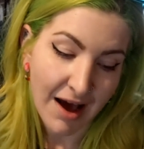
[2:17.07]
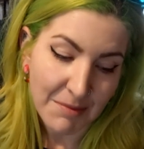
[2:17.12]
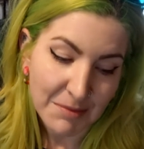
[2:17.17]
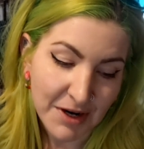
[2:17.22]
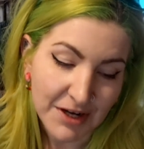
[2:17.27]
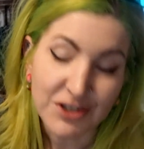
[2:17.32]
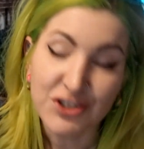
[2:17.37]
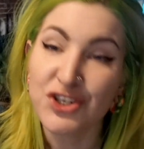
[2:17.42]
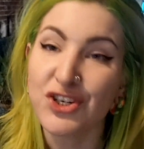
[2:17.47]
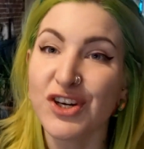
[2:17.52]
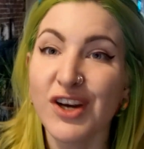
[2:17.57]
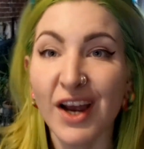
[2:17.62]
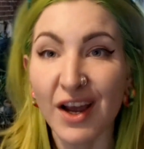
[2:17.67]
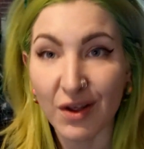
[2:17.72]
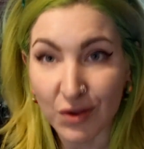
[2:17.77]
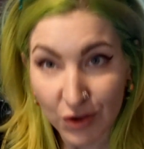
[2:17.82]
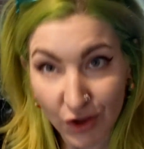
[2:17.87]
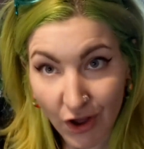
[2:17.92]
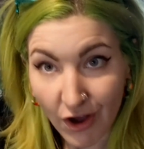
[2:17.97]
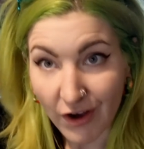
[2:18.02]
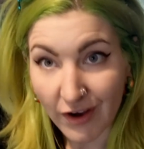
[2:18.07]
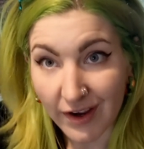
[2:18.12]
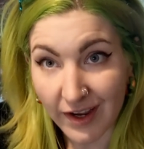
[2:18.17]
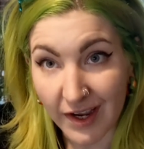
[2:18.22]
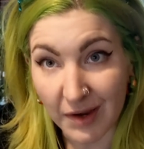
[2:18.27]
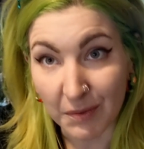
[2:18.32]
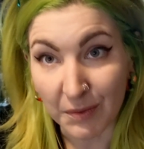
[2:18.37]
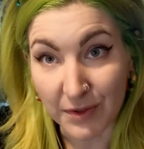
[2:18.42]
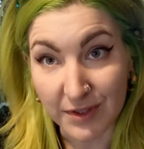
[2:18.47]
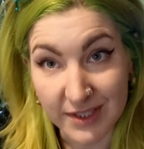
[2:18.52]
I'm not sure how
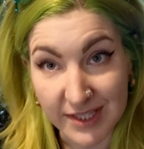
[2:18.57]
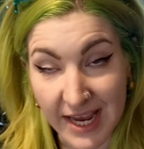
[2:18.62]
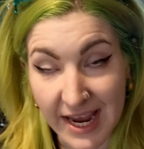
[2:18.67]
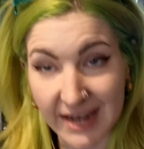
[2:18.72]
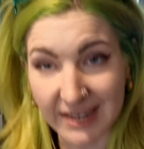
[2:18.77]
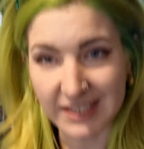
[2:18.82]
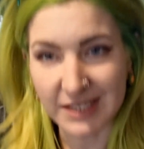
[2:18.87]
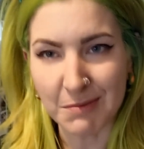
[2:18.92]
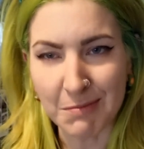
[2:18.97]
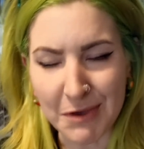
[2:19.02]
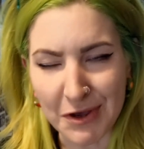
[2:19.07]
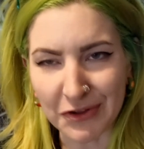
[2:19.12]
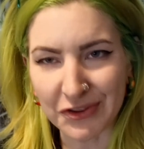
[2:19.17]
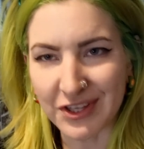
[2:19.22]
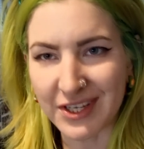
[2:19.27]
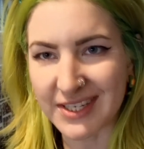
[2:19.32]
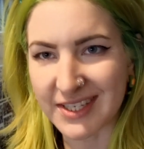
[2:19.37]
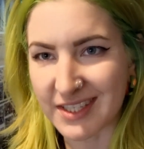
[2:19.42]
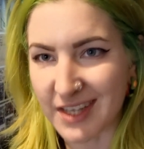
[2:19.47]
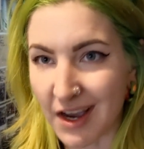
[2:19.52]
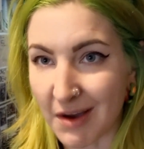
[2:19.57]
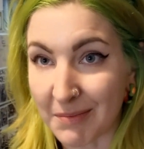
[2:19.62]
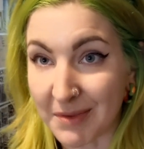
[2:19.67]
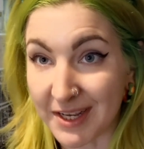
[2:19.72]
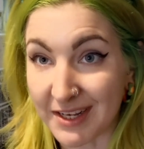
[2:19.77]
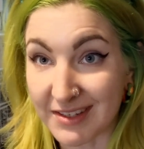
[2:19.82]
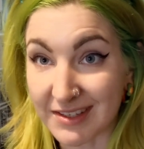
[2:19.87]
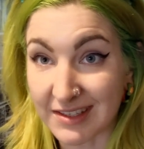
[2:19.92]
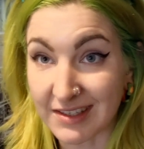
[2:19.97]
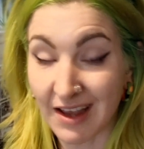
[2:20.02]
long it will take to melt these
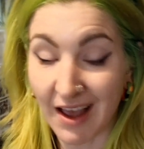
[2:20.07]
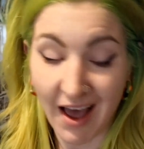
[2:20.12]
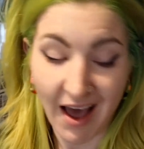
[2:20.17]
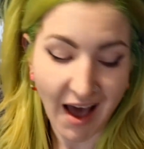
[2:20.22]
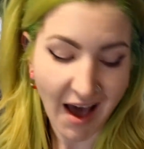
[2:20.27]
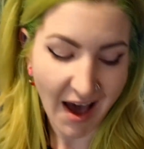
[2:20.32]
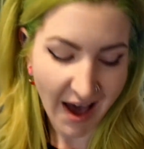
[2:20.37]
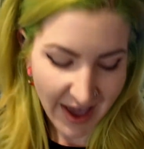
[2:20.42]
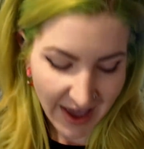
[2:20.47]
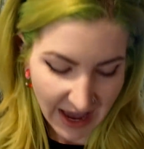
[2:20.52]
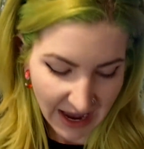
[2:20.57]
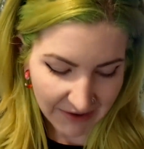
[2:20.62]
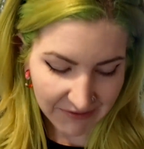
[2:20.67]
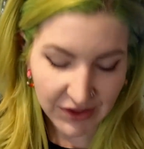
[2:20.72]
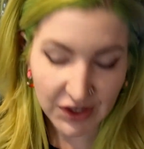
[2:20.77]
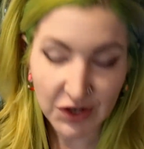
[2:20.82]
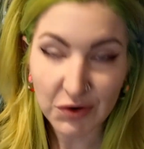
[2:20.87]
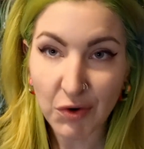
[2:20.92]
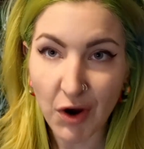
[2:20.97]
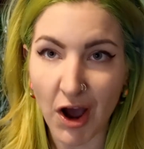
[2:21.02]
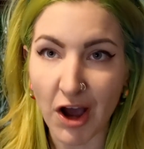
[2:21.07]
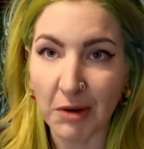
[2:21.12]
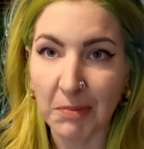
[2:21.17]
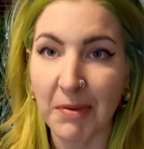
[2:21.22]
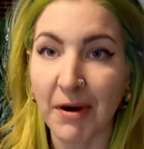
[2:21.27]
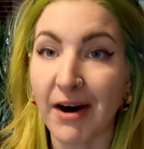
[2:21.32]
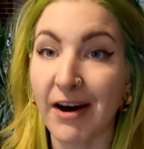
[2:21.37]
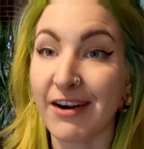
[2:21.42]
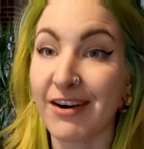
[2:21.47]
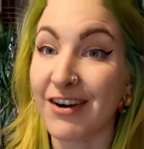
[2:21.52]
gummies. I have the crock
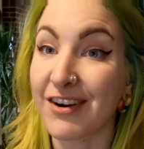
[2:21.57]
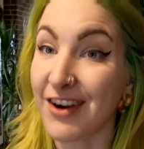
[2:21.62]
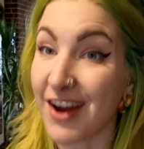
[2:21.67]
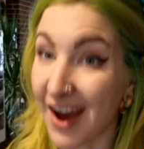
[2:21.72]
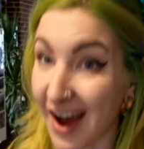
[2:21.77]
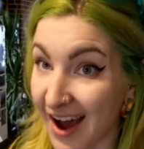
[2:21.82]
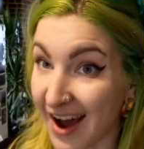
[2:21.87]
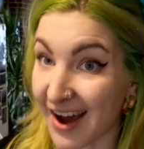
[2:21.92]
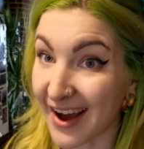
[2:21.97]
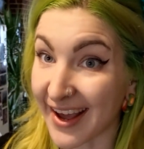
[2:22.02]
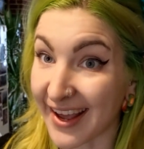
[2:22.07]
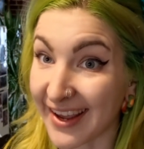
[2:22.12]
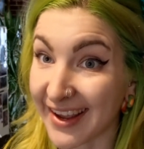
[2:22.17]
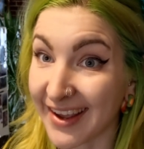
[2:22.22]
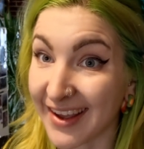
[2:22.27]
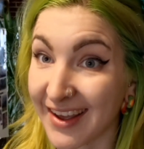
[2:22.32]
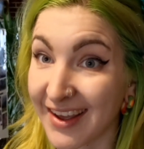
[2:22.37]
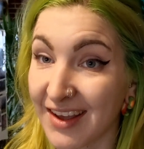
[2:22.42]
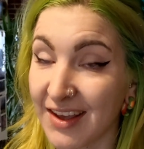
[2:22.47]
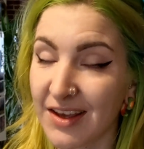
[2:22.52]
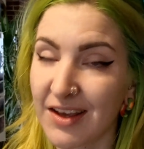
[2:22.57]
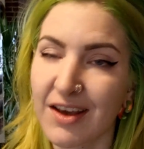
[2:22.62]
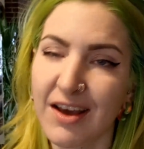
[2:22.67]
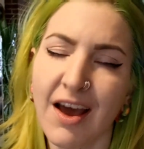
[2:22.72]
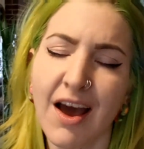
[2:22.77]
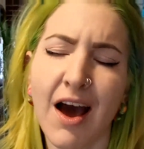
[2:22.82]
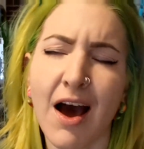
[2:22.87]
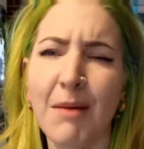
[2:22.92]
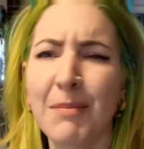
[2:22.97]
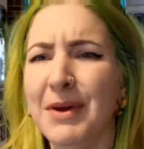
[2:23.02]
pot on high.
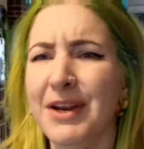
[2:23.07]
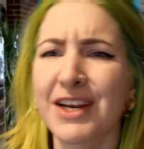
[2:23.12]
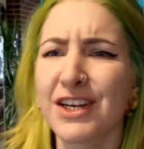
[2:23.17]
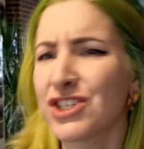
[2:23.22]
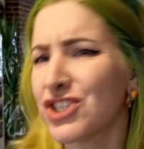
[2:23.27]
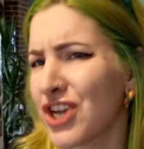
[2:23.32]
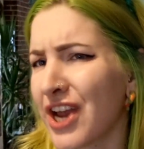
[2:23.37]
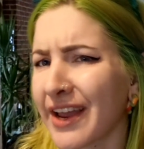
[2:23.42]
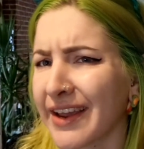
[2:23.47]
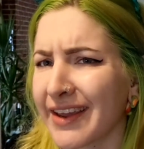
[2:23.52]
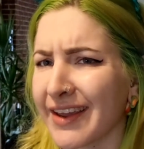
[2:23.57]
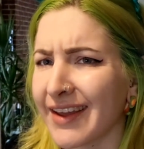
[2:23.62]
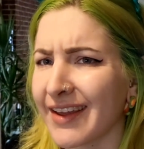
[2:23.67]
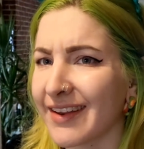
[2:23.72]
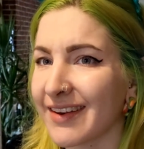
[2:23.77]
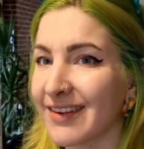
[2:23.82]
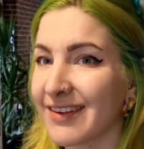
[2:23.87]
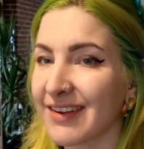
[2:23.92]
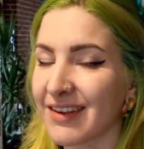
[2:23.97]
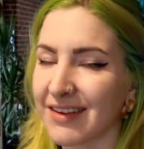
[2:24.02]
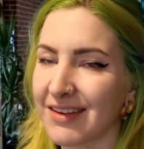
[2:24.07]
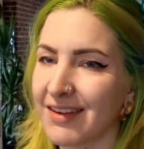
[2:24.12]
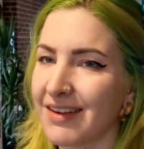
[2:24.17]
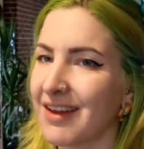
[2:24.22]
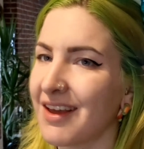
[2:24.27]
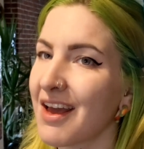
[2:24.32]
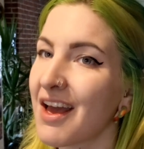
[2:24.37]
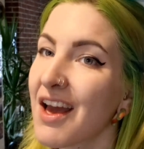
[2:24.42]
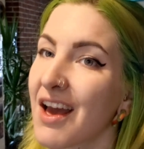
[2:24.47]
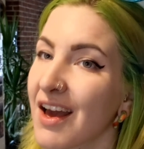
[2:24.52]
I'm gonna check it
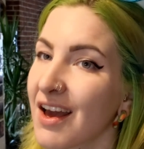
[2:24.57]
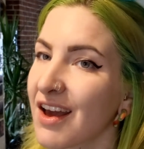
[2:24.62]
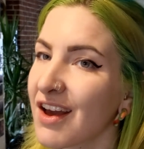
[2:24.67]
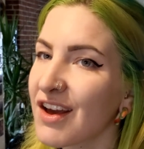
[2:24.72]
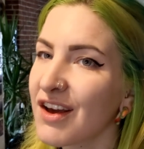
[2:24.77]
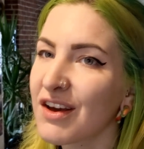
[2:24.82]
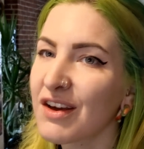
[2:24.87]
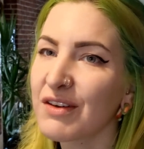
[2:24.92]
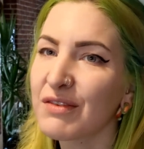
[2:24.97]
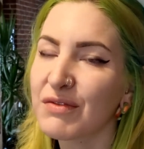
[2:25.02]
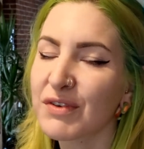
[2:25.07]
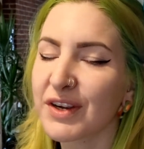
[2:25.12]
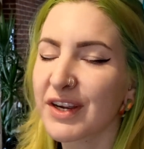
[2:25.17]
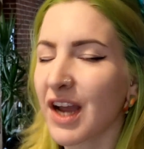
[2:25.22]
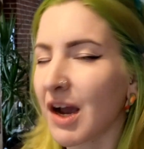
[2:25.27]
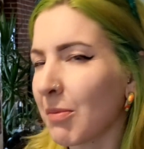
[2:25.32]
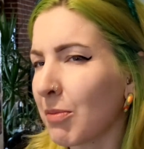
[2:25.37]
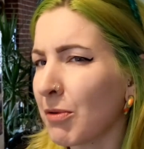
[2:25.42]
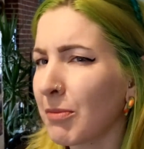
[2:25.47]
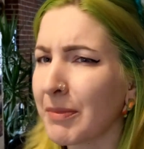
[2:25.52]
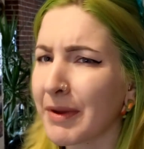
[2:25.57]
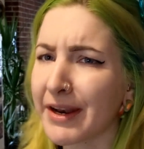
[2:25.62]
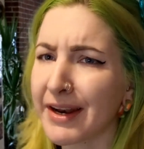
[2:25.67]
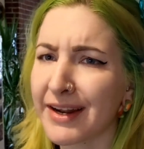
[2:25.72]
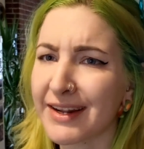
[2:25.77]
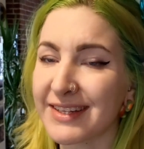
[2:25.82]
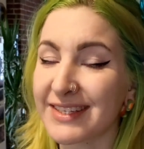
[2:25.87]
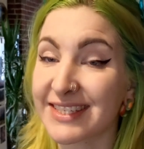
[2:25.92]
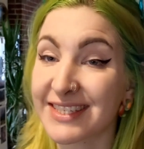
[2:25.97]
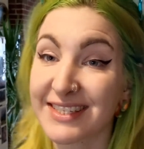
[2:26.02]
every couple
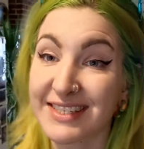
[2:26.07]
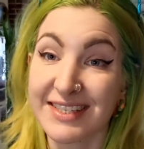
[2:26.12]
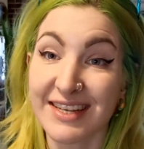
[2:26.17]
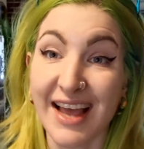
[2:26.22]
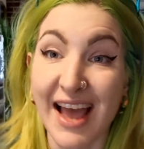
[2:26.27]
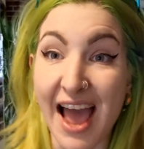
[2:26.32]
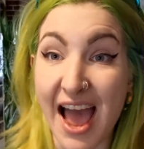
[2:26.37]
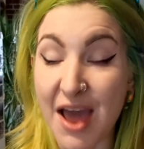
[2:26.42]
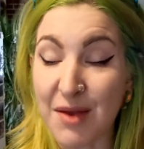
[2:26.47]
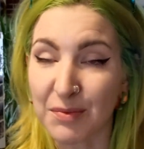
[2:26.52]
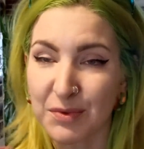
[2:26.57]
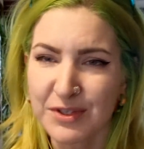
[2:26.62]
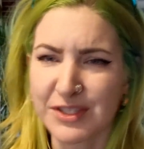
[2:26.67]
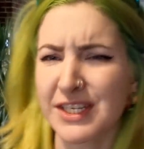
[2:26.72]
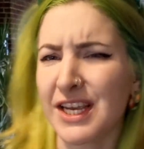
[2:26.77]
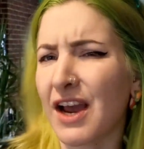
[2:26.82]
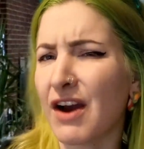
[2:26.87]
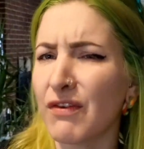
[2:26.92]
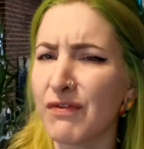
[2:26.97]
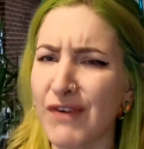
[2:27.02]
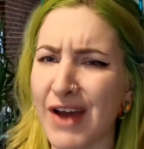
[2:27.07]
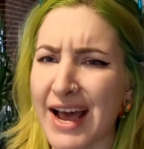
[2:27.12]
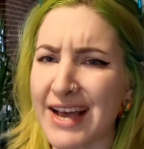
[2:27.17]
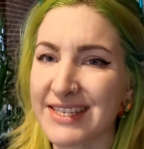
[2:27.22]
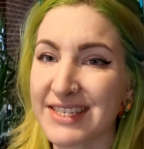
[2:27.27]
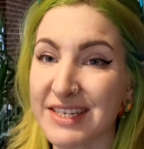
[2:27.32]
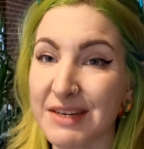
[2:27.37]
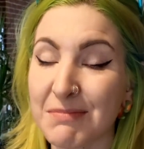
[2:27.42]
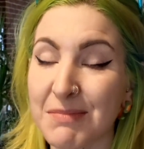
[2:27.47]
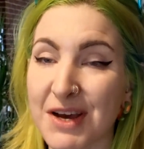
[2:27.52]
minutes and we'll see how
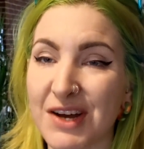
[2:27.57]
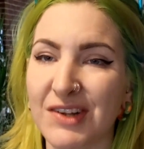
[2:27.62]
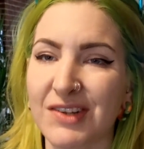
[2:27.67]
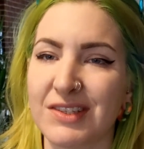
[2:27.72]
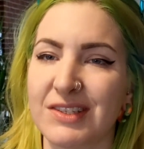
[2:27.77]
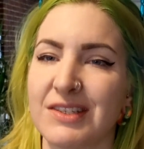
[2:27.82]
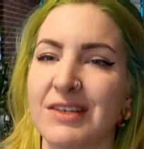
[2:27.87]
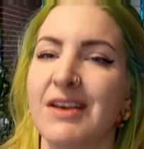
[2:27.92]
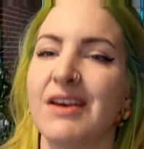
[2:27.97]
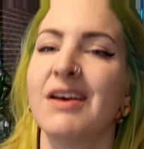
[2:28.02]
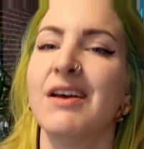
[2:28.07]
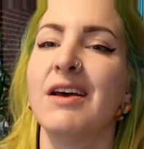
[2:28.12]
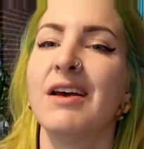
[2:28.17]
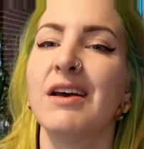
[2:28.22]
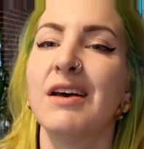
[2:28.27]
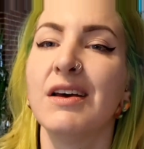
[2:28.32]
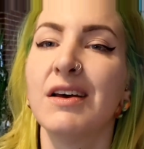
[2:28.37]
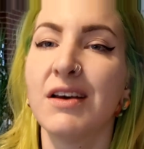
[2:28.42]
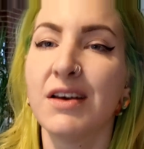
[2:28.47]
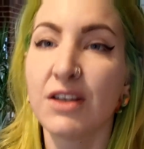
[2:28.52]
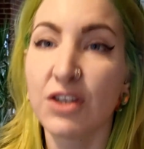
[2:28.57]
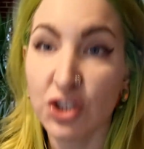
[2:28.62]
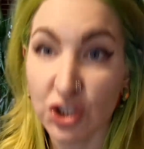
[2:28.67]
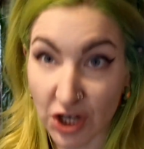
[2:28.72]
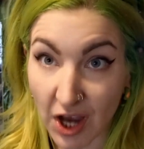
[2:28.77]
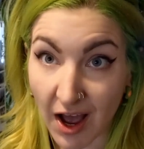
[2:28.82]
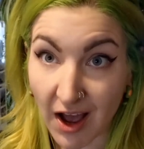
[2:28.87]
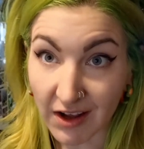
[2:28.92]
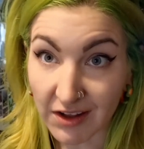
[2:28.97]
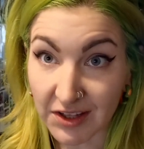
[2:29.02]
fast it melts.
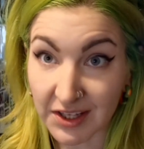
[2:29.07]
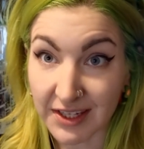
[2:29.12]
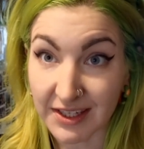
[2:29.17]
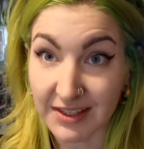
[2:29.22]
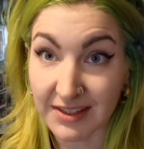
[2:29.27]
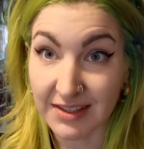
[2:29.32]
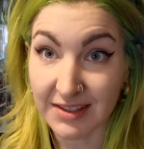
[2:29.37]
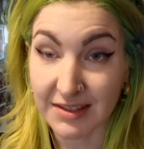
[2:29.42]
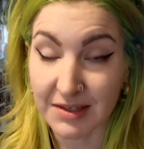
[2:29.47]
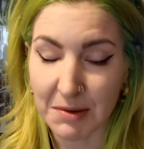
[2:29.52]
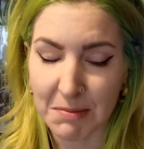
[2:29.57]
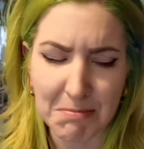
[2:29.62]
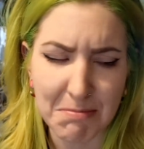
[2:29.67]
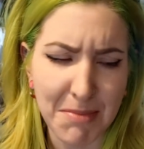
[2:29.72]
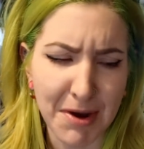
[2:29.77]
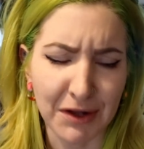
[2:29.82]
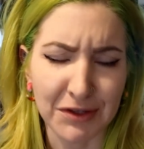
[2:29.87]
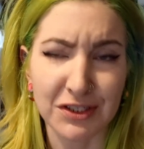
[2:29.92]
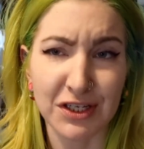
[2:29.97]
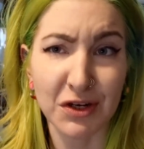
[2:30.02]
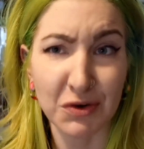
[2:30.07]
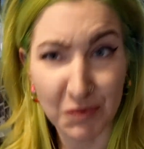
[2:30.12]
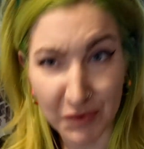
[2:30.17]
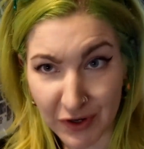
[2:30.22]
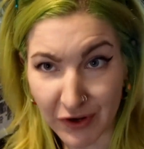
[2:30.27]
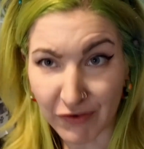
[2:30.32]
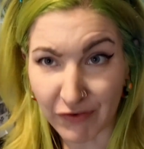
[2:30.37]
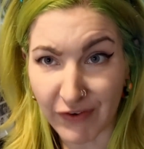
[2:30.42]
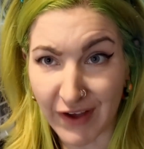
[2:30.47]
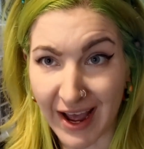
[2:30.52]
Chocolates melted
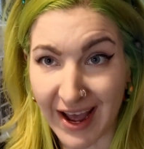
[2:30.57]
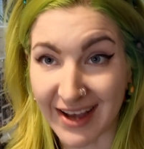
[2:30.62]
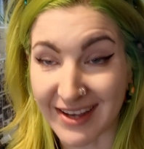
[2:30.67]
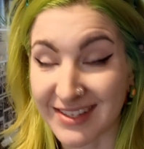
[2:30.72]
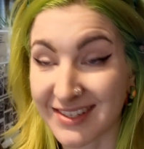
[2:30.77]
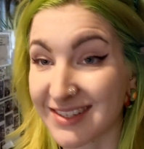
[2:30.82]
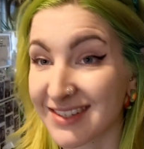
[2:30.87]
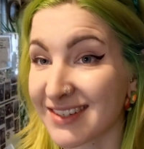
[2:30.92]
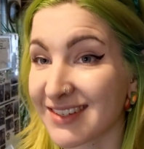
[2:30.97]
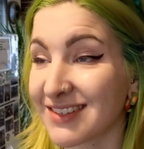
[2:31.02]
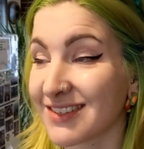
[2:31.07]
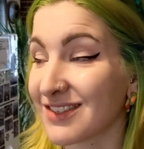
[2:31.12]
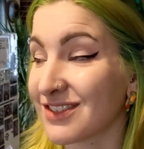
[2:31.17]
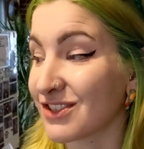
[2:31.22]
real fast.